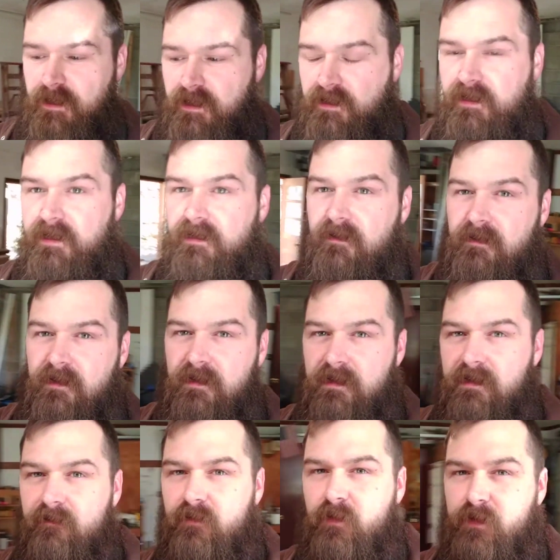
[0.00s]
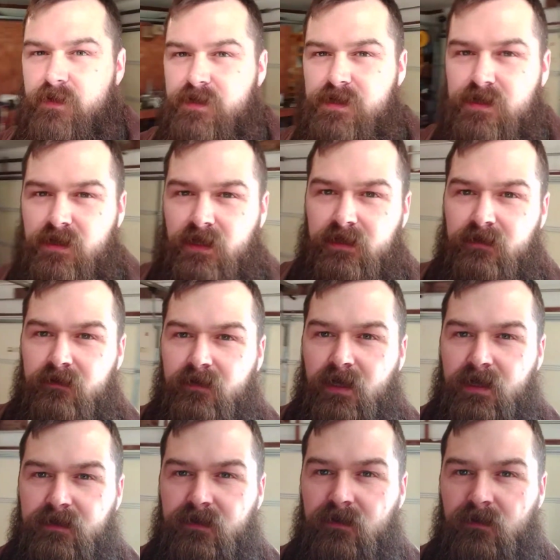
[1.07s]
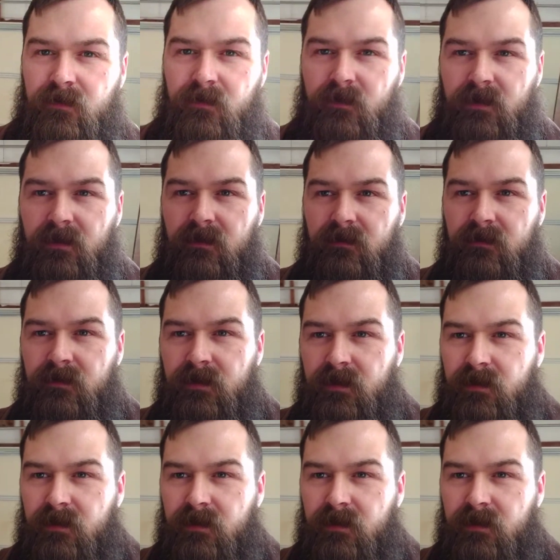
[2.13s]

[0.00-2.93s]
And then of course you got the garage door wall,